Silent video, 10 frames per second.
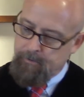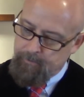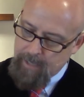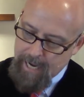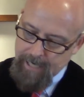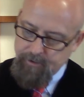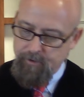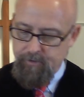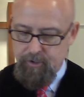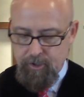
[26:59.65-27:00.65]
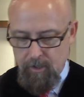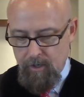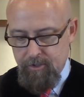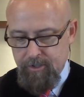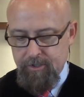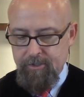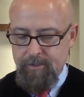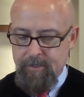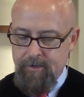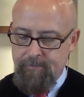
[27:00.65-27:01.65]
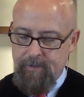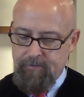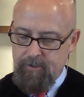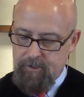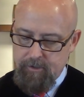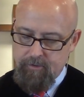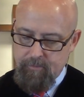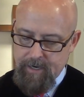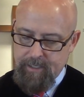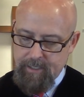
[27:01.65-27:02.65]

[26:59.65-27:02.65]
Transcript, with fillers: to answer the charges that the Jews are making